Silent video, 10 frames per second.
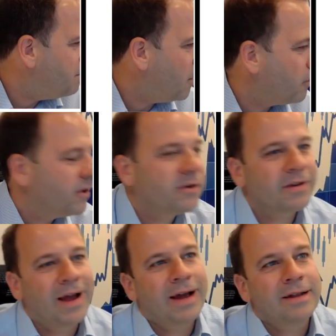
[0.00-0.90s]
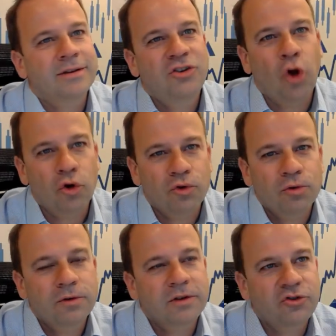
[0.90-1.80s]
Boris and
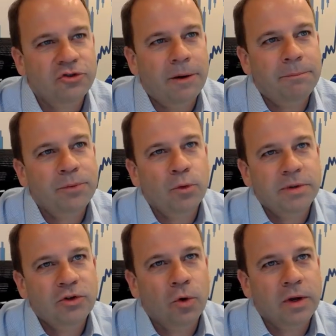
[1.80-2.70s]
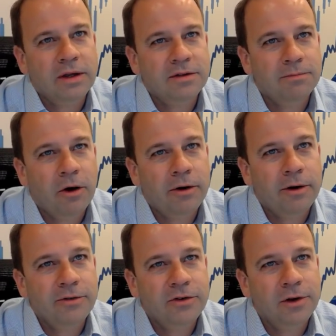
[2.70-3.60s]
Donald Trump will be talking
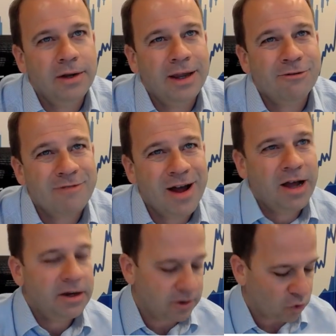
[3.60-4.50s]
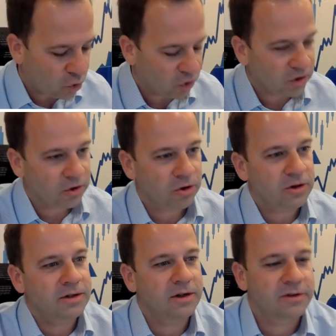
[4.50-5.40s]
tomorrow, and certainly Iran and
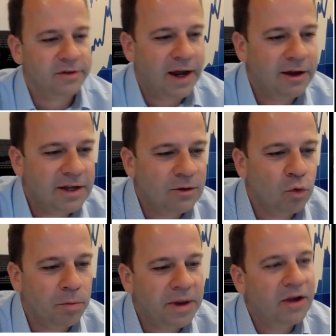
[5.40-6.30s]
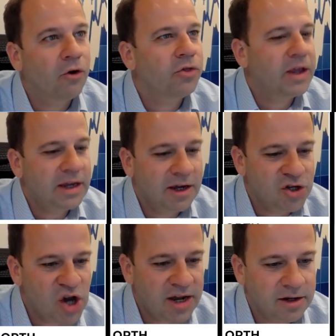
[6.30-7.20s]
oil and, and Saudi will be on the
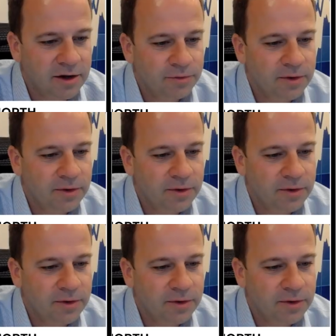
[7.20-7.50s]
agenda.